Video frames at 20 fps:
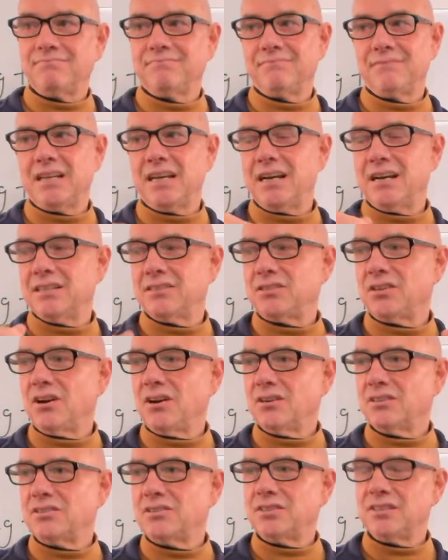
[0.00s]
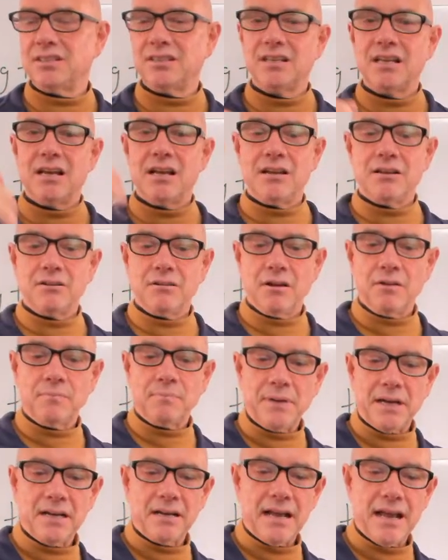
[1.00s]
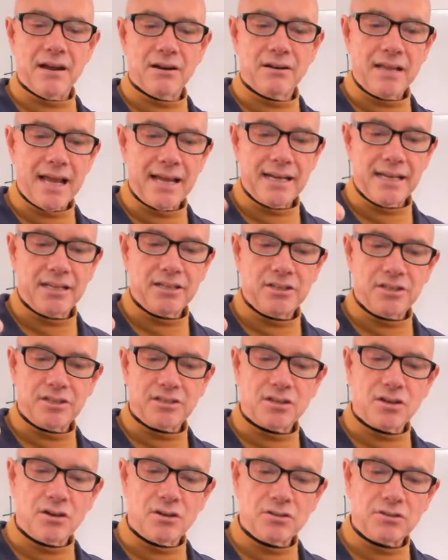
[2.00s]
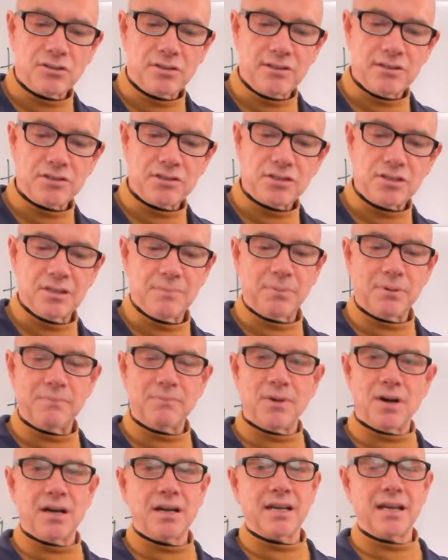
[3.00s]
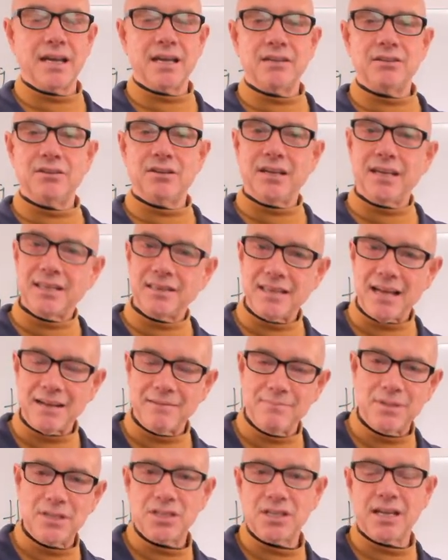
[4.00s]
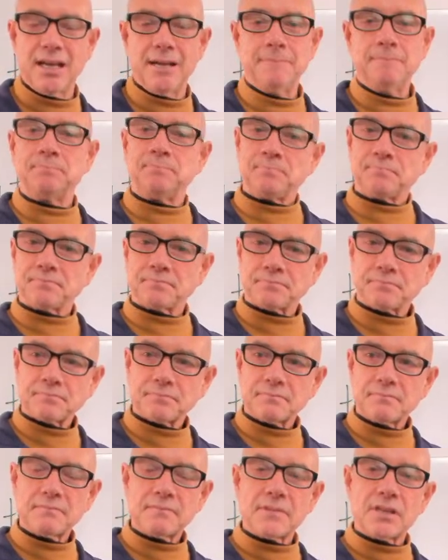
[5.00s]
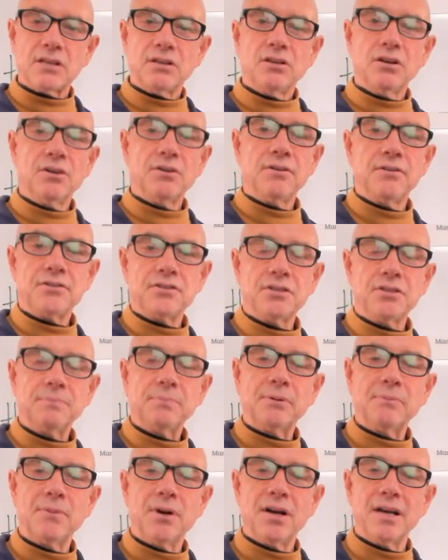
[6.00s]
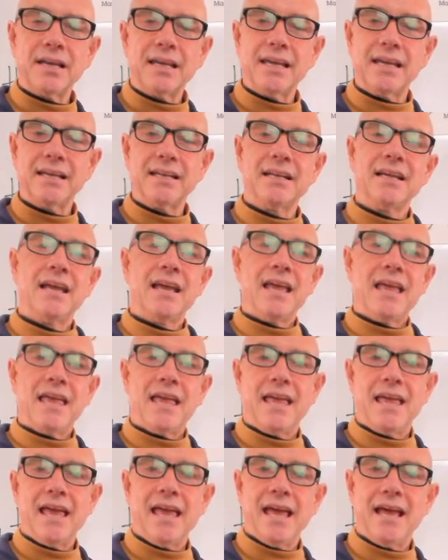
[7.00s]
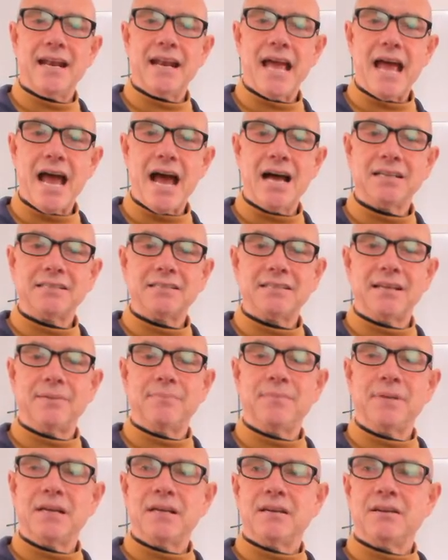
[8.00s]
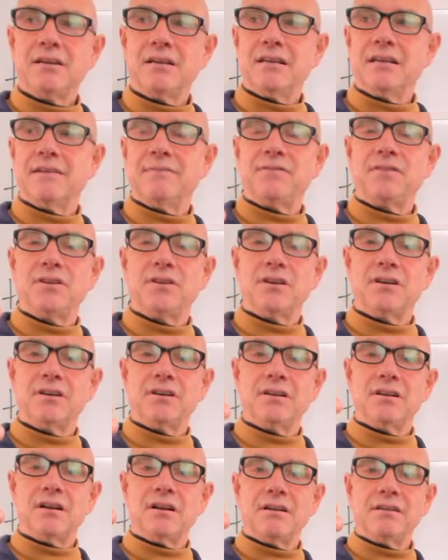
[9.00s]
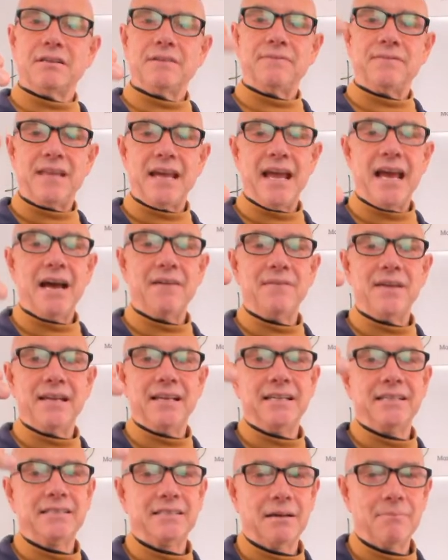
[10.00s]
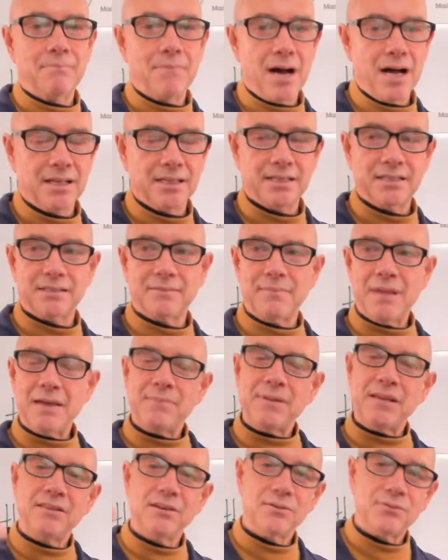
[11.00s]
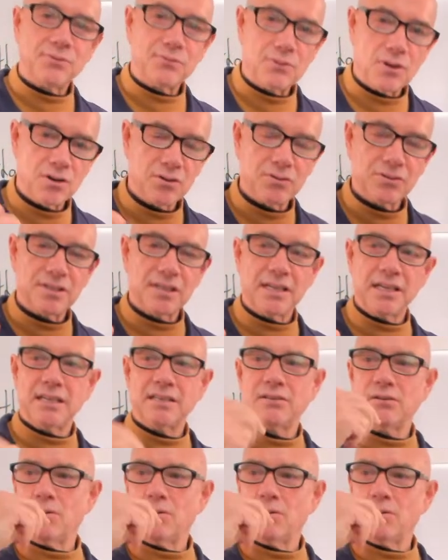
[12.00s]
ah, it's hard to, but Air Lady, you just go to the supermarket. You get that in Michigan. Go to the supermarket and ask them if they're if they have any tamales. Maybe they're frozen